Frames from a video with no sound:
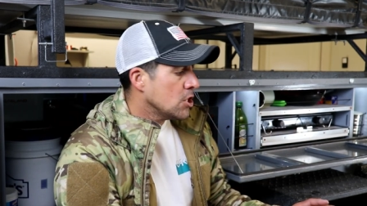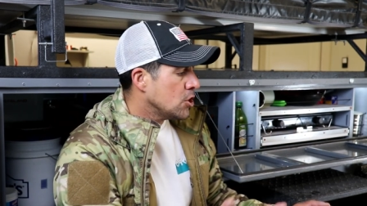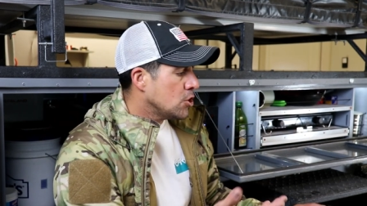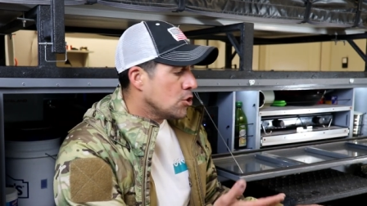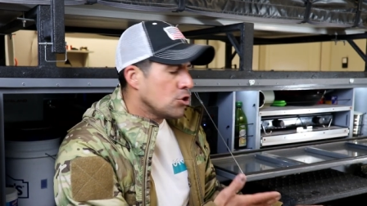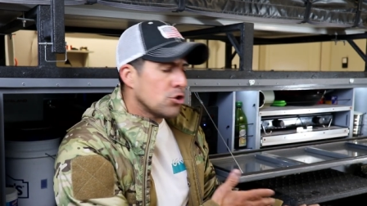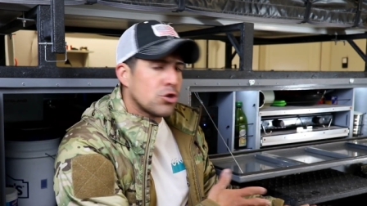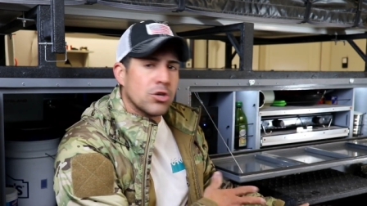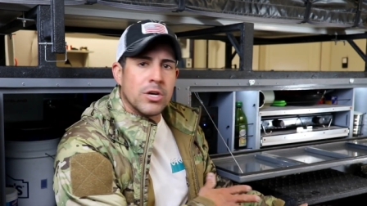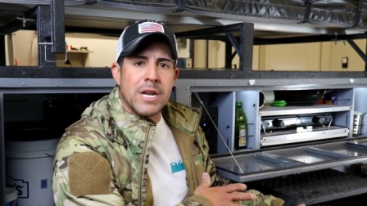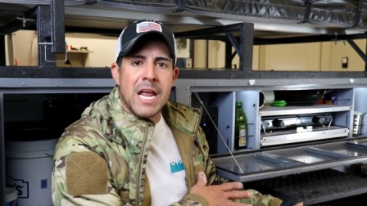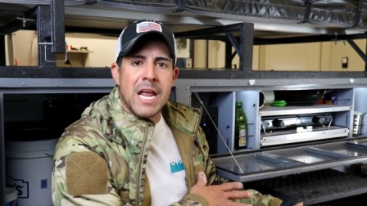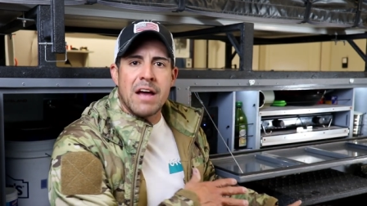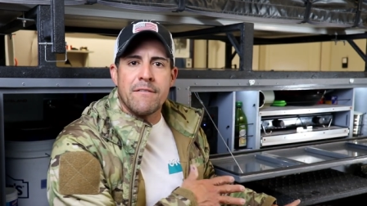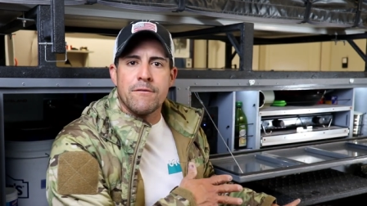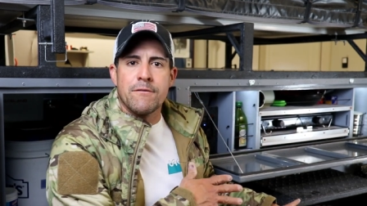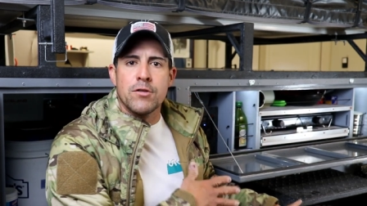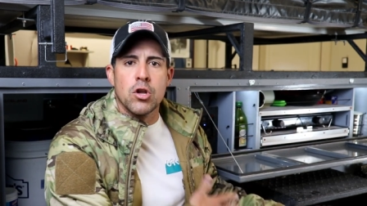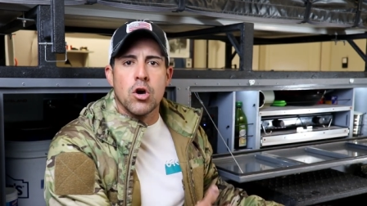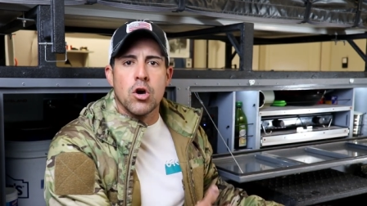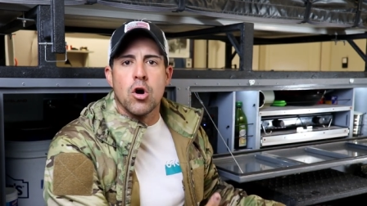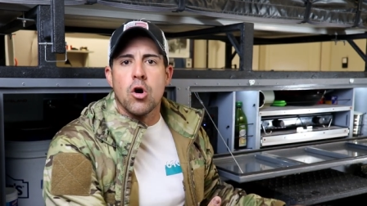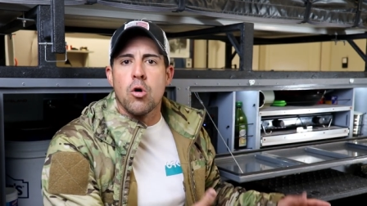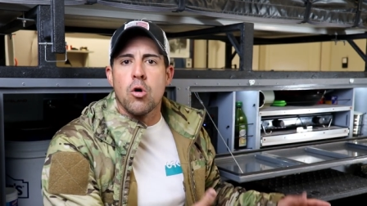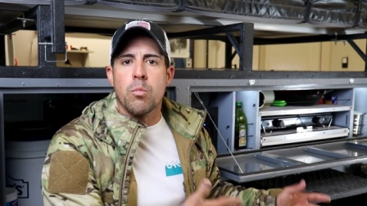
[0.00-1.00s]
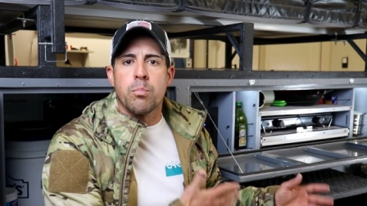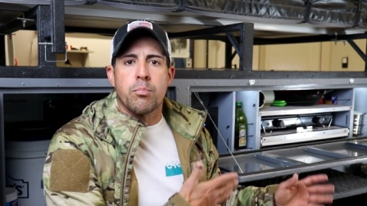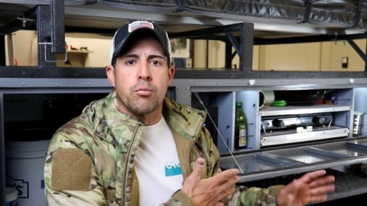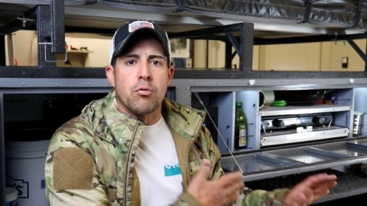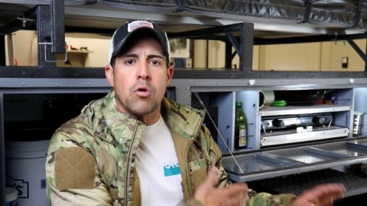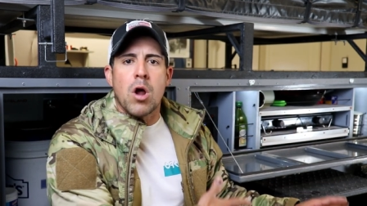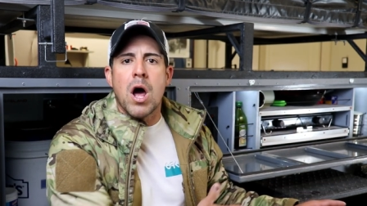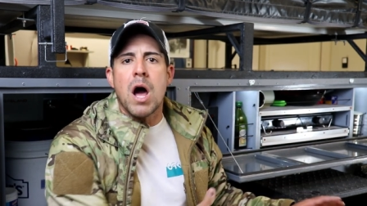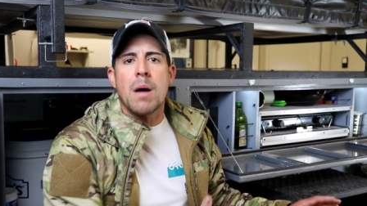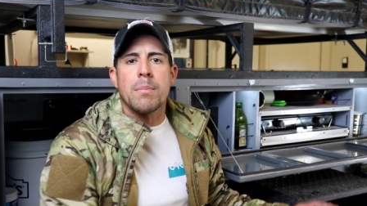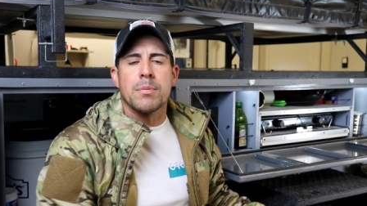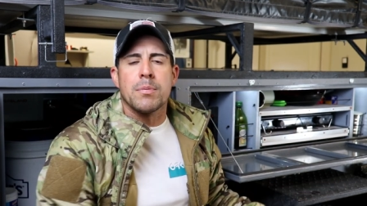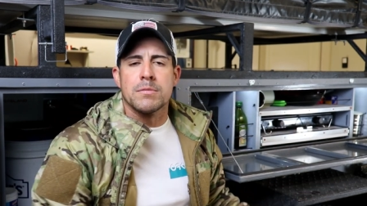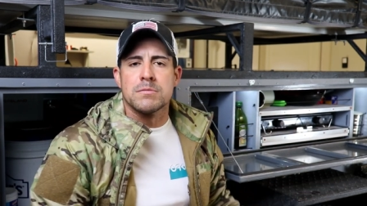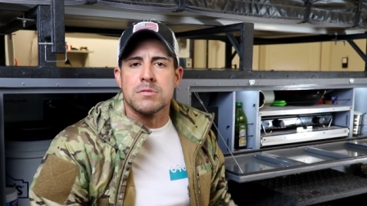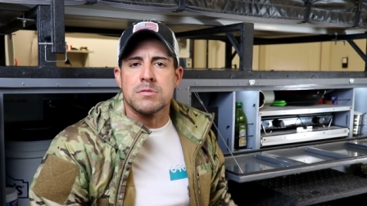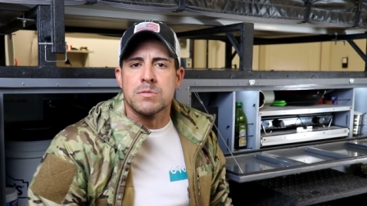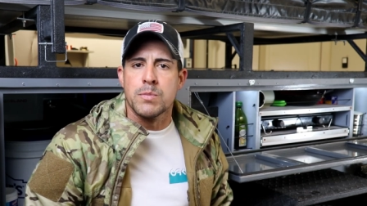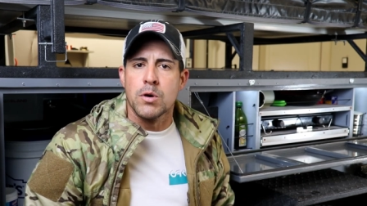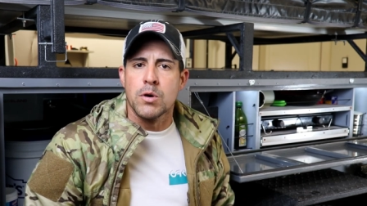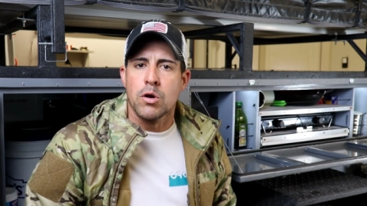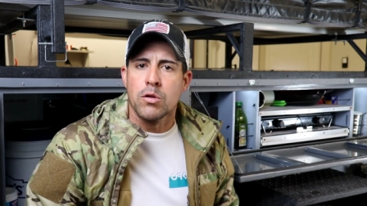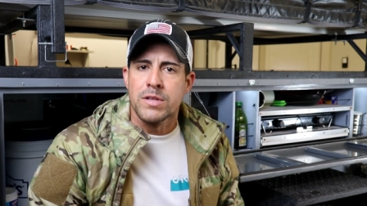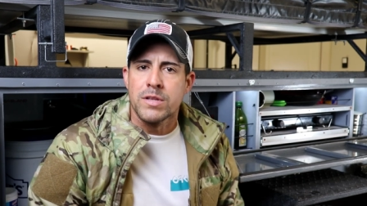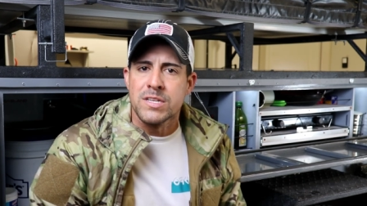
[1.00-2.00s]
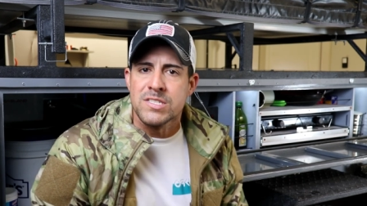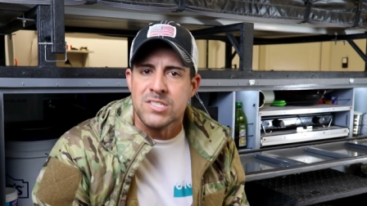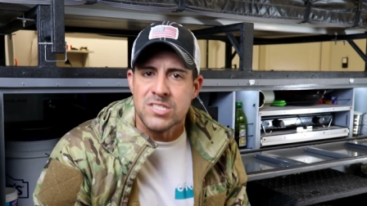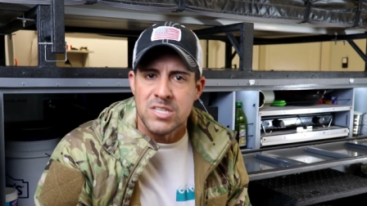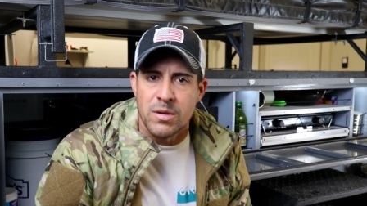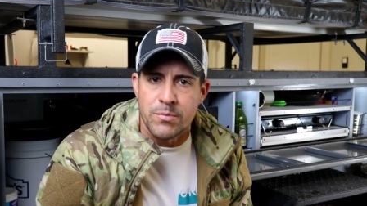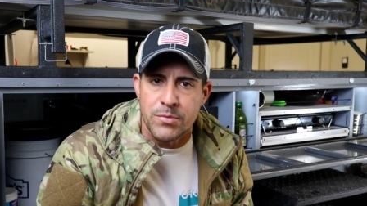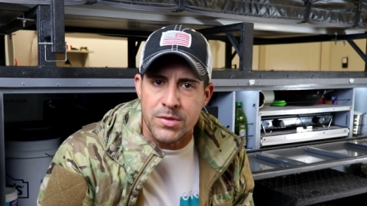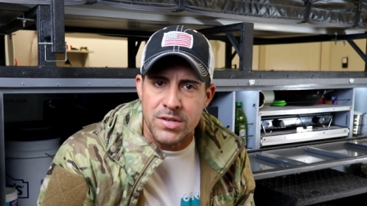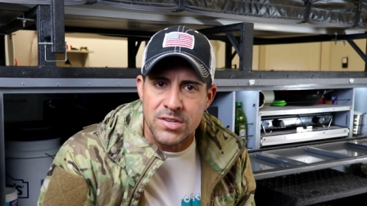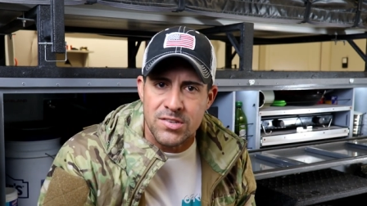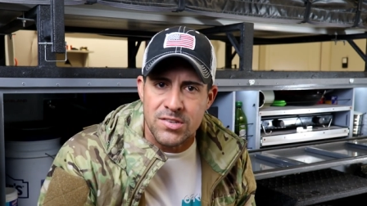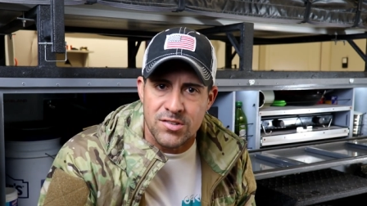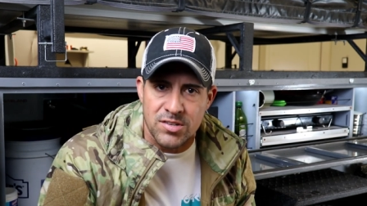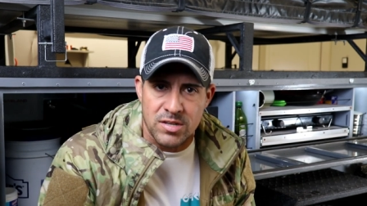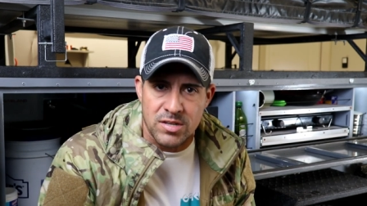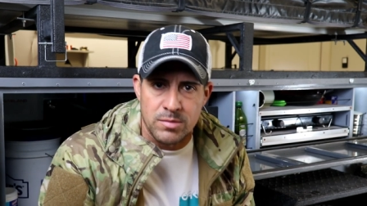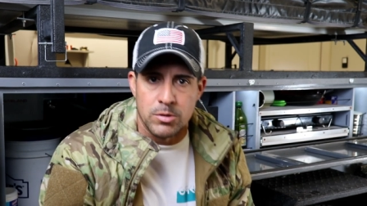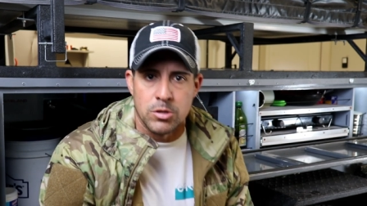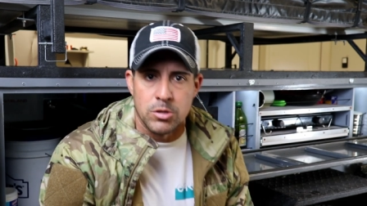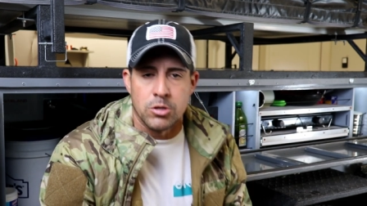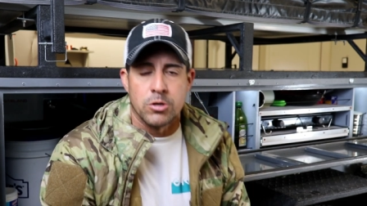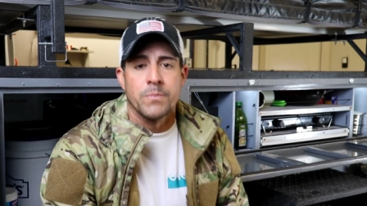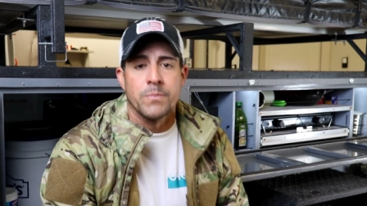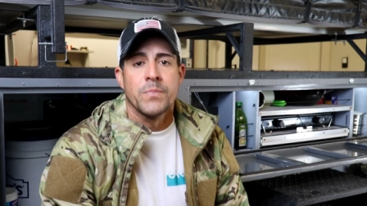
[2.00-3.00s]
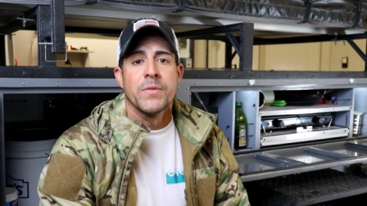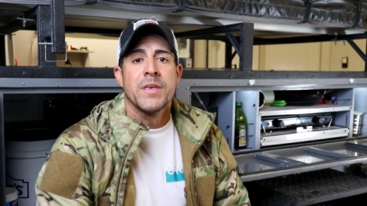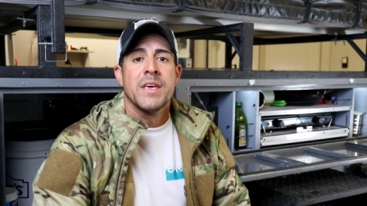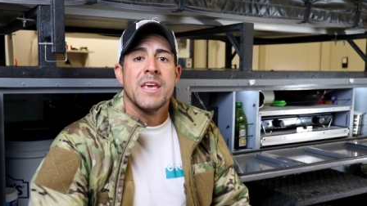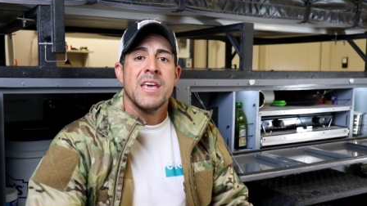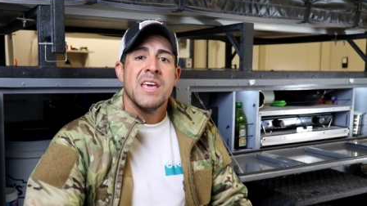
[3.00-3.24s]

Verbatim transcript: you should have no problems building something similar.